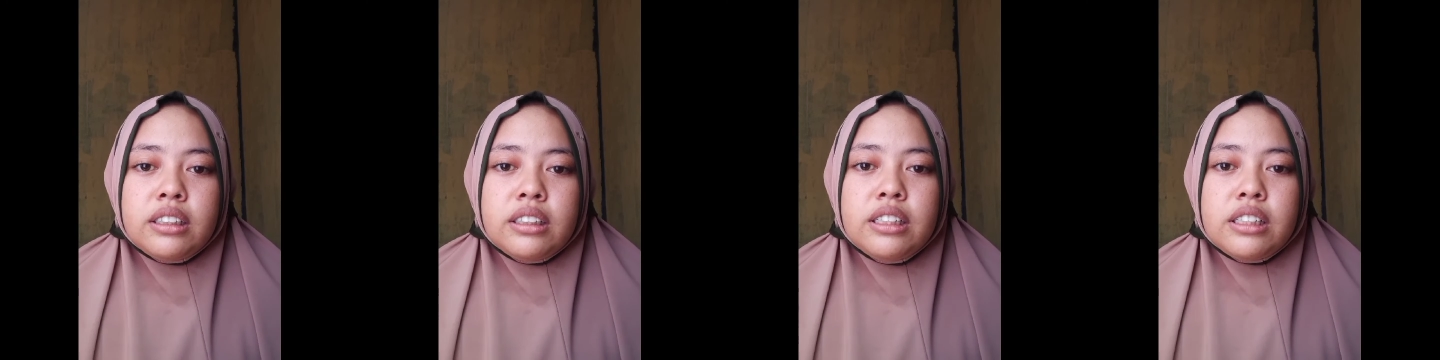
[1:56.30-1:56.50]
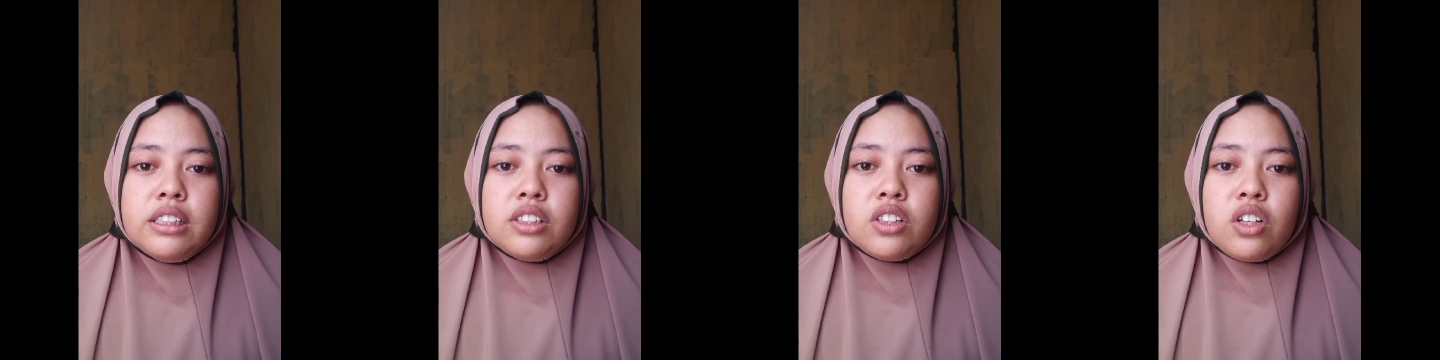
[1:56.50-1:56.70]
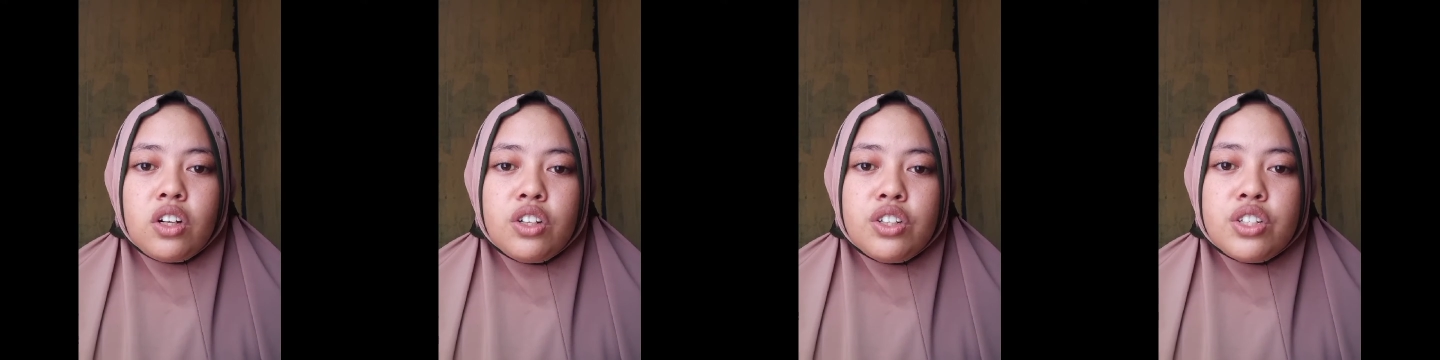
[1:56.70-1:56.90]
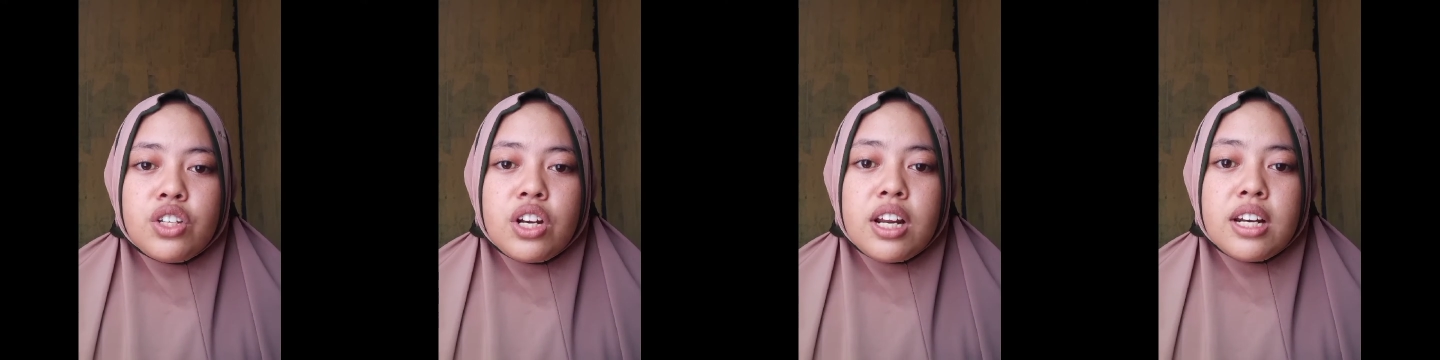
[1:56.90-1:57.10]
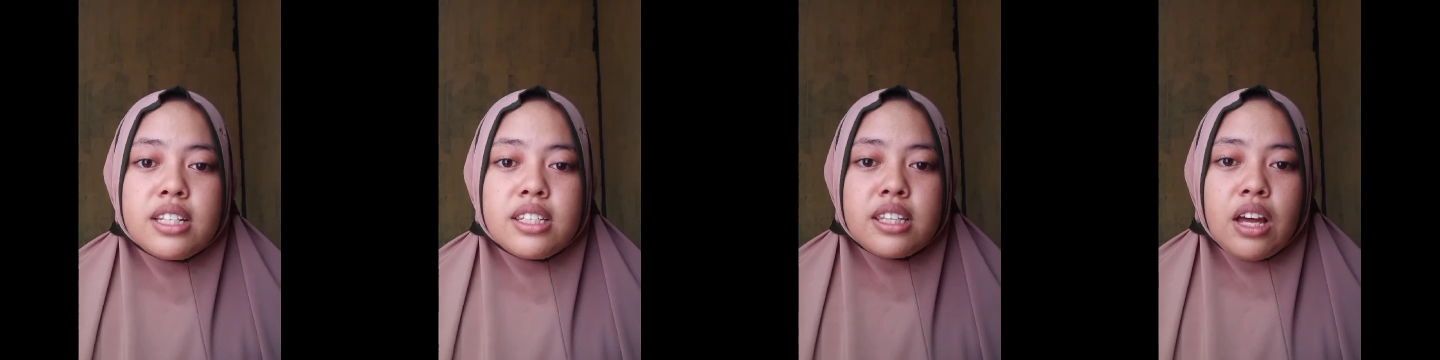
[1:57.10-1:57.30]
These
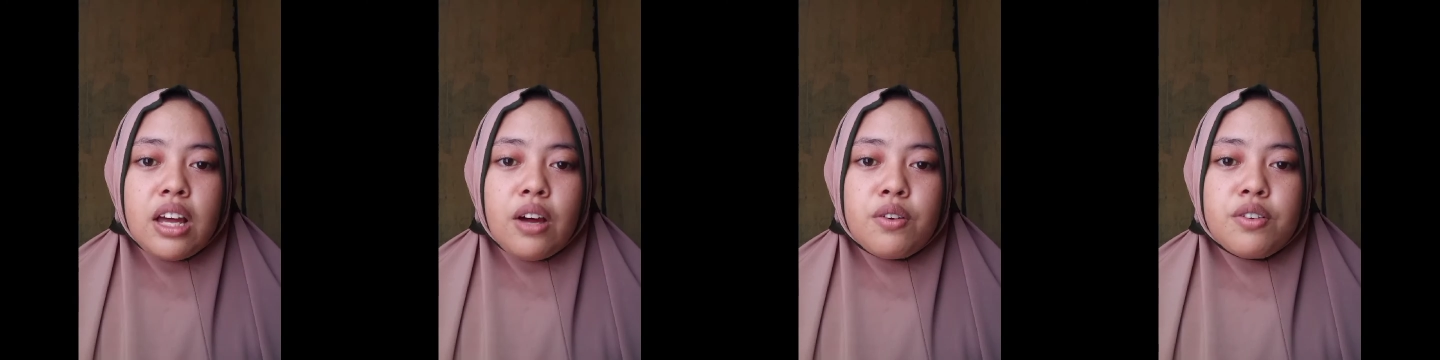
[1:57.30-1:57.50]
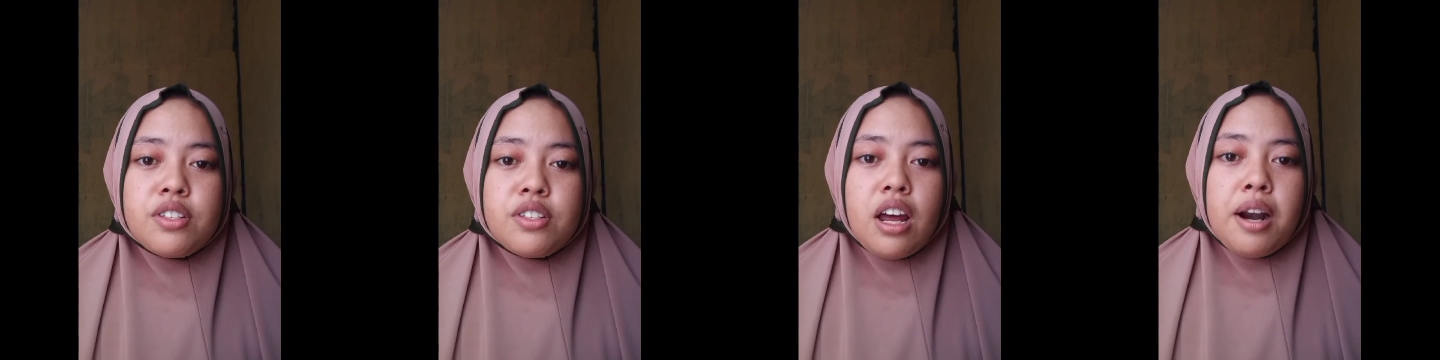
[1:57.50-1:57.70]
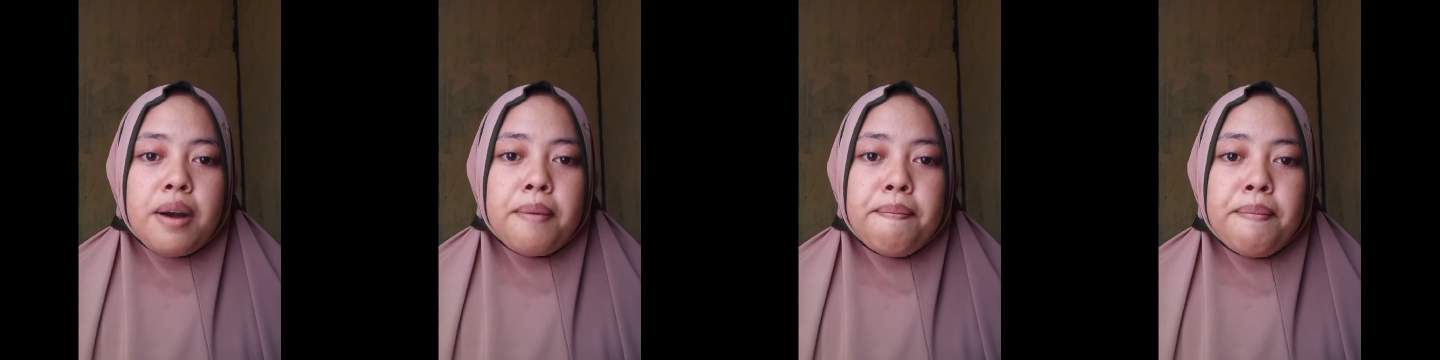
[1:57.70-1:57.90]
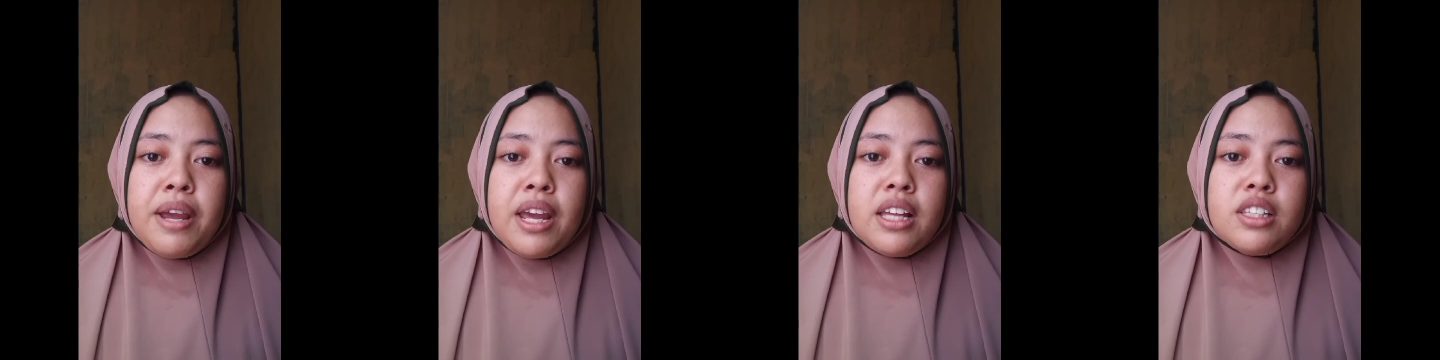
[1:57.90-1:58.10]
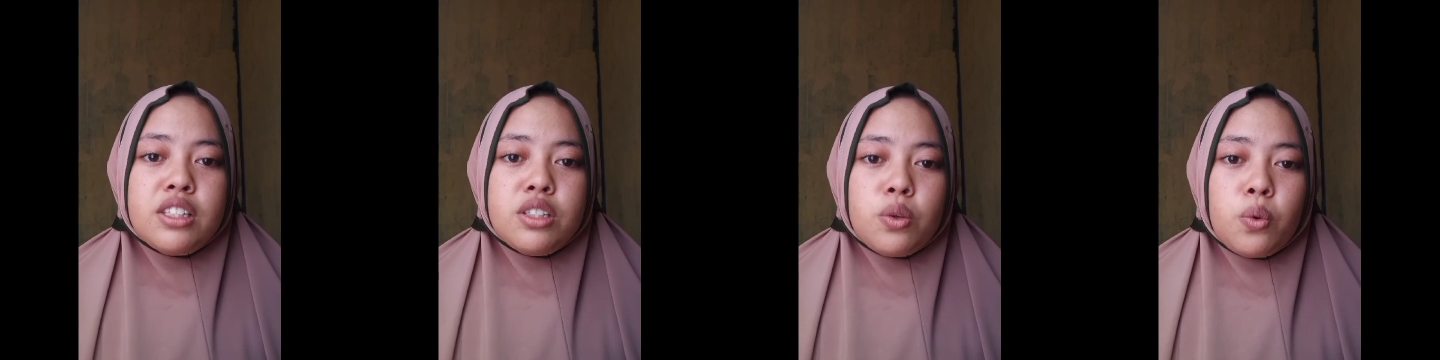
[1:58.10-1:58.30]
consonant sounds are
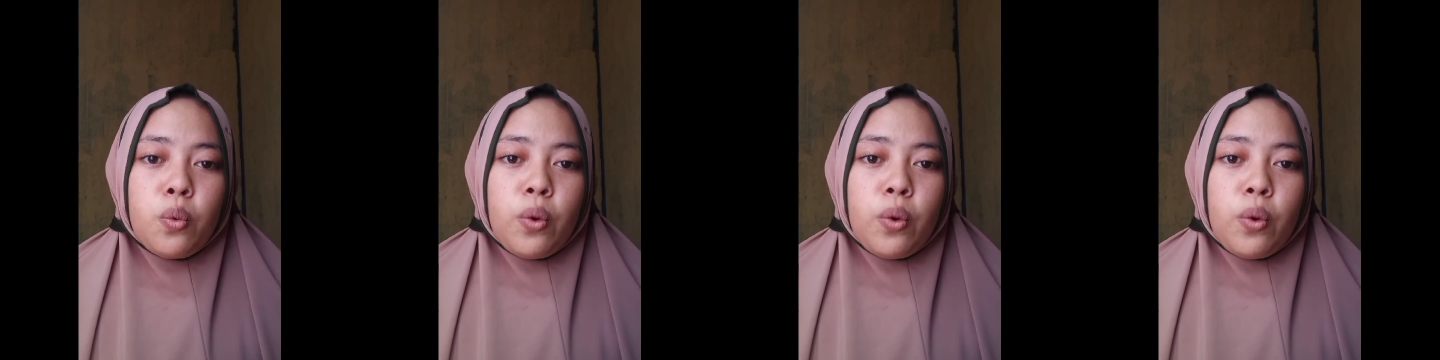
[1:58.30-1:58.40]
made